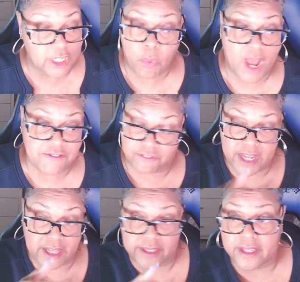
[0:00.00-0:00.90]
And quite
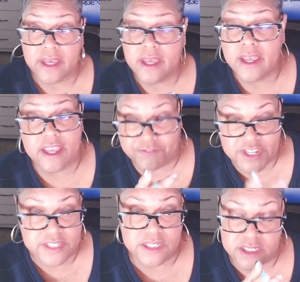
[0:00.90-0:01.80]
frankly, if
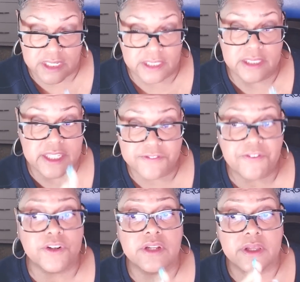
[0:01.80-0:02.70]
this is a
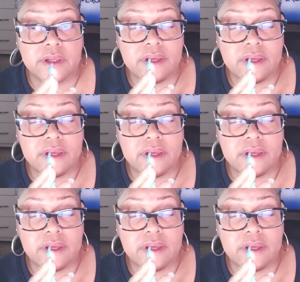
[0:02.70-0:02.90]
different